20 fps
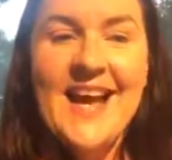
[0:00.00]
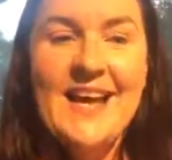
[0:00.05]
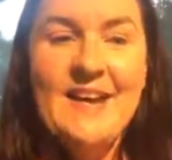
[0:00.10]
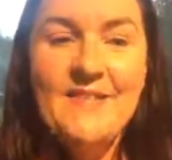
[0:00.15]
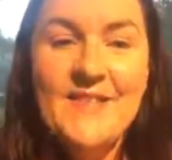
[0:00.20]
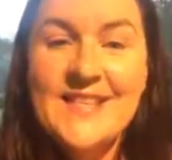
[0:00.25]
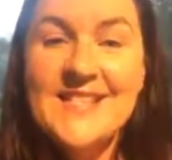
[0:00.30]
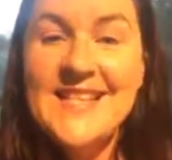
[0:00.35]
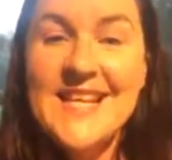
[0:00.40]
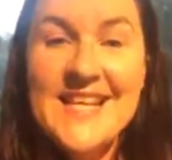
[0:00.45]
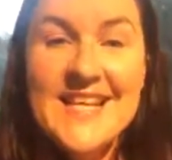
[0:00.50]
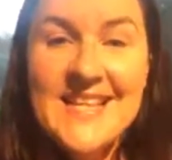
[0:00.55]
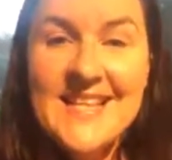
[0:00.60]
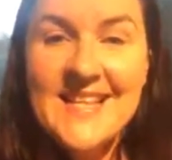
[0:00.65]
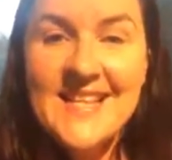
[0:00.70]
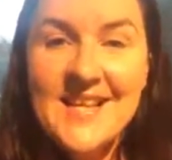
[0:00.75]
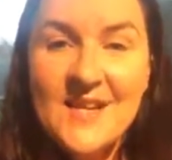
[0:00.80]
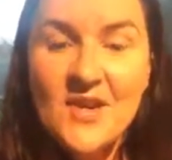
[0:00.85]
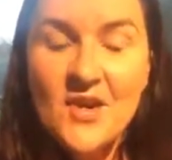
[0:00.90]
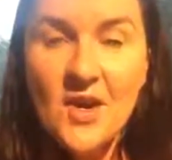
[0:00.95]
If there's
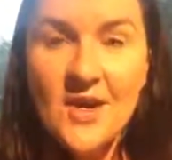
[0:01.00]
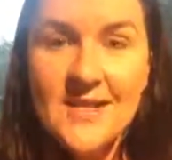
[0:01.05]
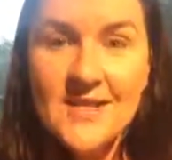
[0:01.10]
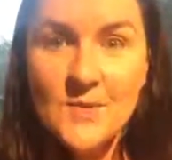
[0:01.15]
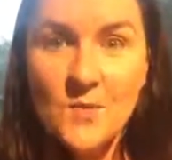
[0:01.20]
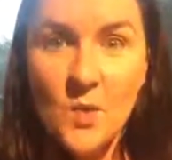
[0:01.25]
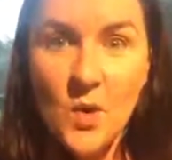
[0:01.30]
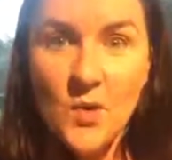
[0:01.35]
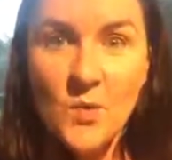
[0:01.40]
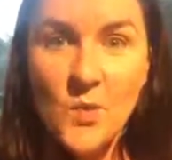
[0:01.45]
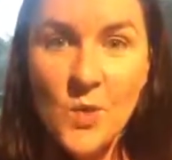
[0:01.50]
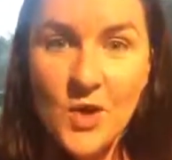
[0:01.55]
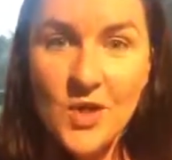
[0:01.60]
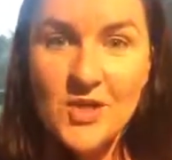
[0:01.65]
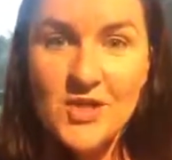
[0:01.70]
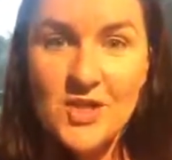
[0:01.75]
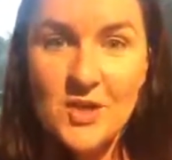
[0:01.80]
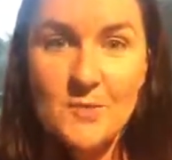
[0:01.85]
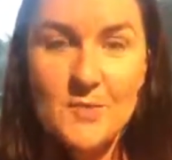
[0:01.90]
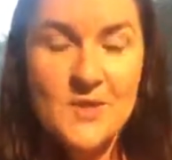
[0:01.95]
anything that you guys want
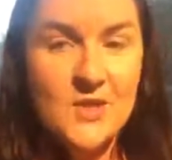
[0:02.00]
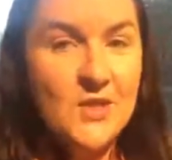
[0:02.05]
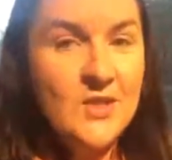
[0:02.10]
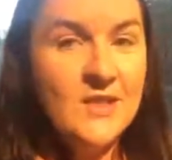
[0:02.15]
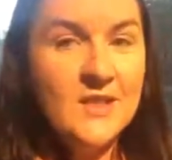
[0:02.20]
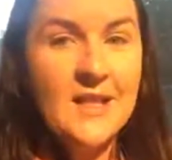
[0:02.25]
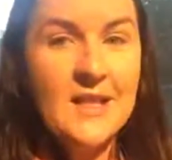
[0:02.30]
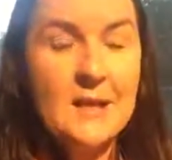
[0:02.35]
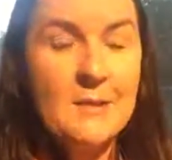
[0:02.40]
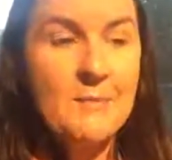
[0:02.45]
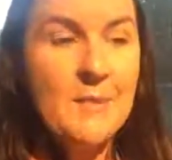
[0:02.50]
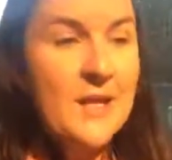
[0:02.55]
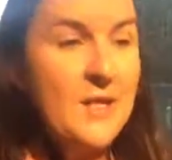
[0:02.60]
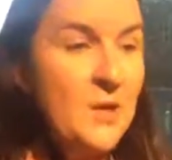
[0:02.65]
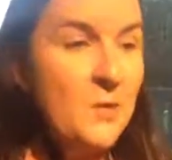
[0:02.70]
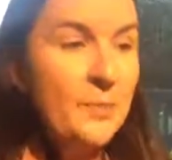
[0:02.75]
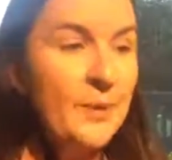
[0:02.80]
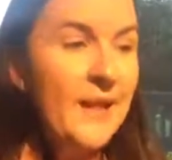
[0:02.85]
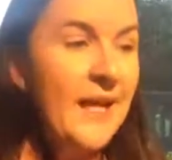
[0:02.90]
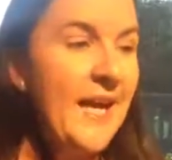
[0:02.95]
workshops on, like
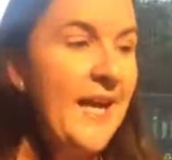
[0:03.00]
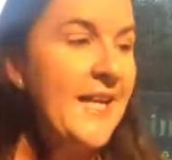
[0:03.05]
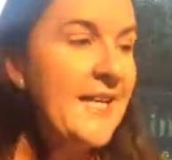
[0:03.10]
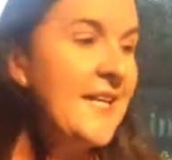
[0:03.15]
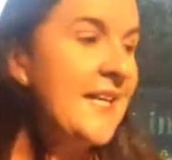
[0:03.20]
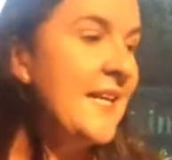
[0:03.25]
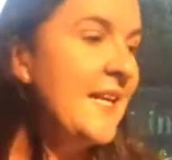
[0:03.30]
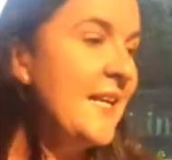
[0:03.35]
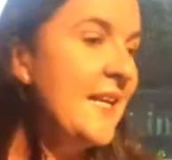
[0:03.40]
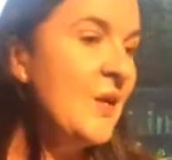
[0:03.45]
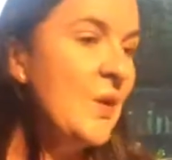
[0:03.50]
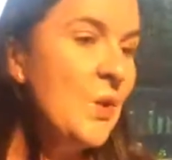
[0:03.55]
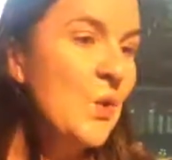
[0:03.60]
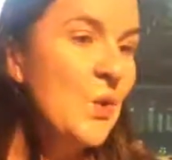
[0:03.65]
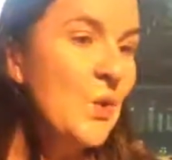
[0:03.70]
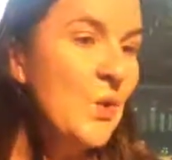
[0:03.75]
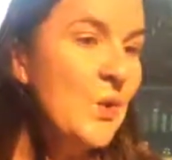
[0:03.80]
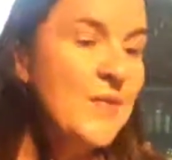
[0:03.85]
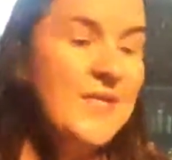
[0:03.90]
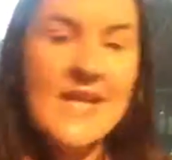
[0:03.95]
menu planning
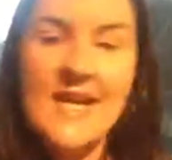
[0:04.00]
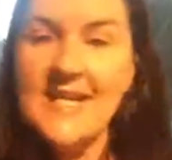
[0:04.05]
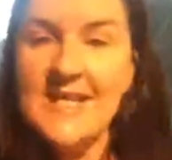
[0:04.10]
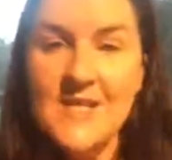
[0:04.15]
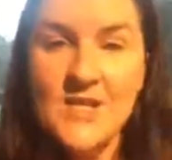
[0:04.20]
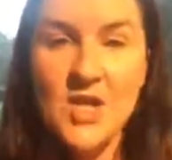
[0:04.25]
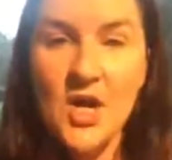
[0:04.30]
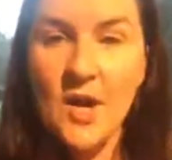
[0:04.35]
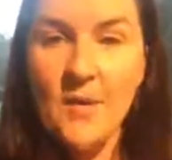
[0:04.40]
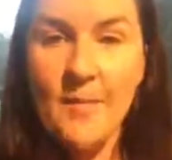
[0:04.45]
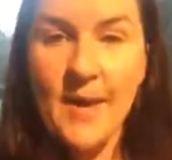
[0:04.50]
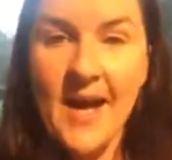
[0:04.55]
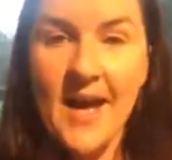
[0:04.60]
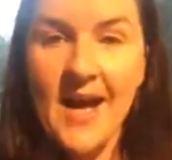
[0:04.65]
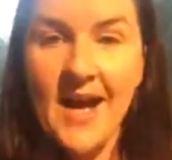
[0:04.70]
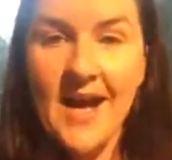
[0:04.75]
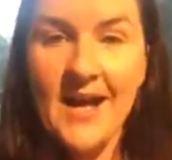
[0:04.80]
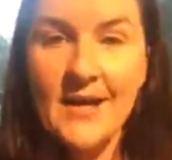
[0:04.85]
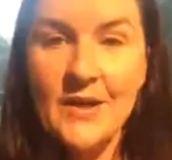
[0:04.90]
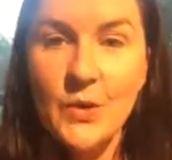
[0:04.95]
or taking time
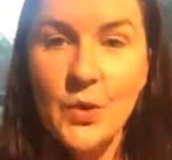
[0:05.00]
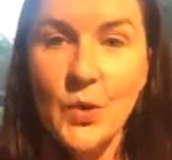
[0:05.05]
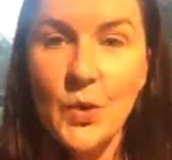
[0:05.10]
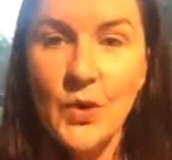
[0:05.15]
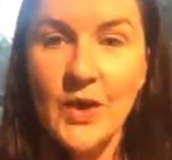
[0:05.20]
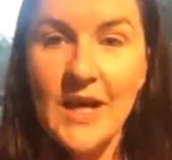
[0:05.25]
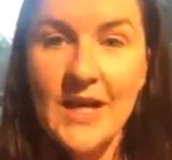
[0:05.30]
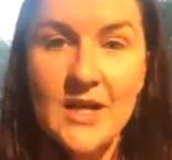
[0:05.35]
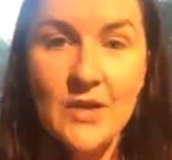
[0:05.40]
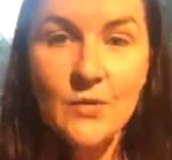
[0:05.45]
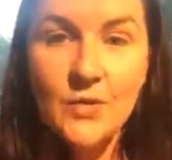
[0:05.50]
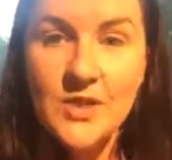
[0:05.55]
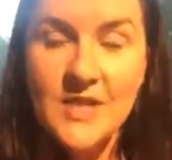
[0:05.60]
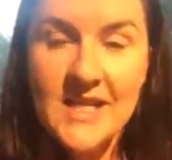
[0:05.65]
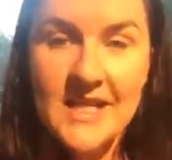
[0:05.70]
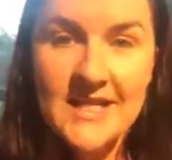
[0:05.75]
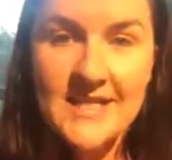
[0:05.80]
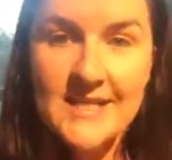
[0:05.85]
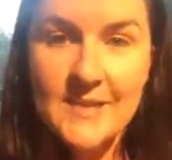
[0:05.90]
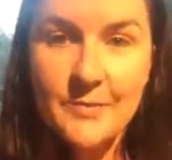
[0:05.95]
out or getting
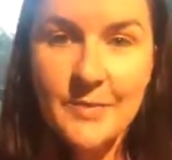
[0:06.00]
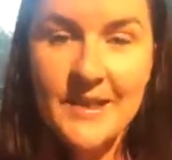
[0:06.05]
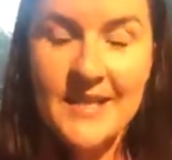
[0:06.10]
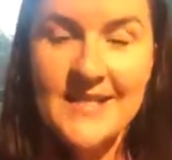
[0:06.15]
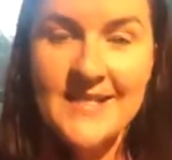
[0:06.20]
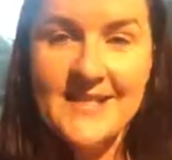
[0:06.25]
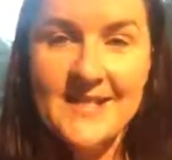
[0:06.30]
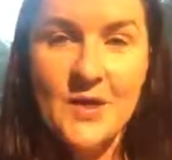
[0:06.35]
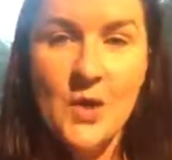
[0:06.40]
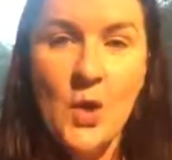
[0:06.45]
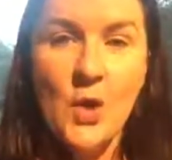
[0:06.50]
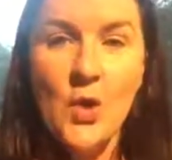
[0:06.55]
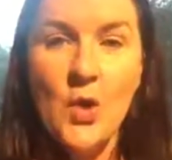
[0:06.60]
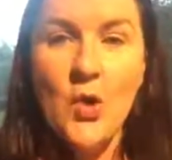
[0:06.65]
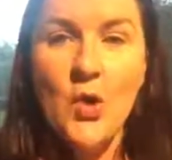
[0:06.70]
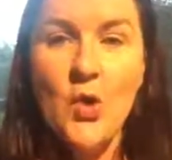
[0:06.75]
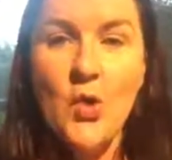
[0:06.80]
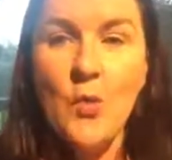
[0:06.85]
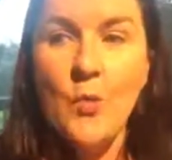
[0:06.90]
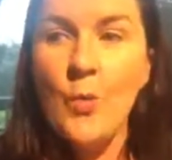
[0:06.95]
routines in place at
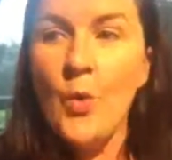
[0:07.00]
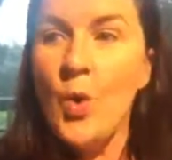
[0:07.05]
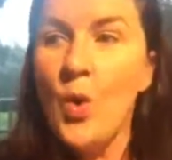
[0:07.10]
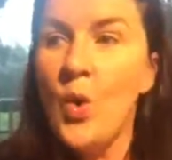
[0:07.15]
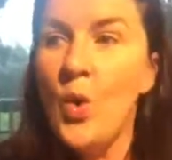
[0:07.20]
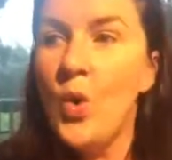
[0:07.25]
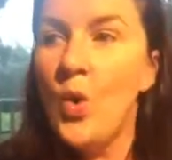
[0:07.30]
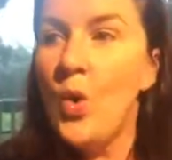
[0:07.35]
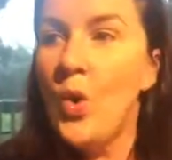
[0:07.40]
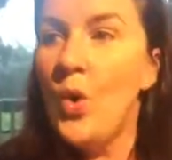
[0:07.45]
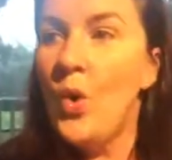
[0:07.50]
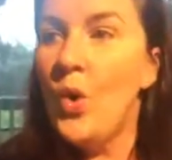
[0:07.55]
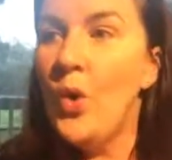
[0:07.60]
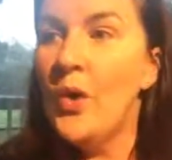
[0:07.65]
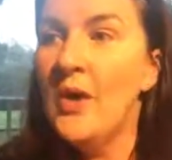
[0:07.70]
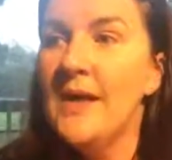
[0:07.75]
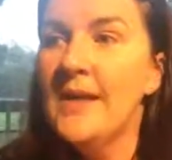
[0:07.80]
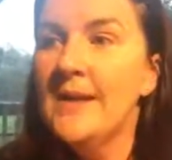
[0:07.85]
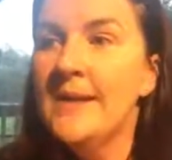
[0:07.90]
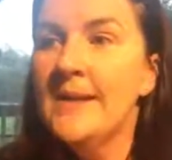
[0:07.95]
home or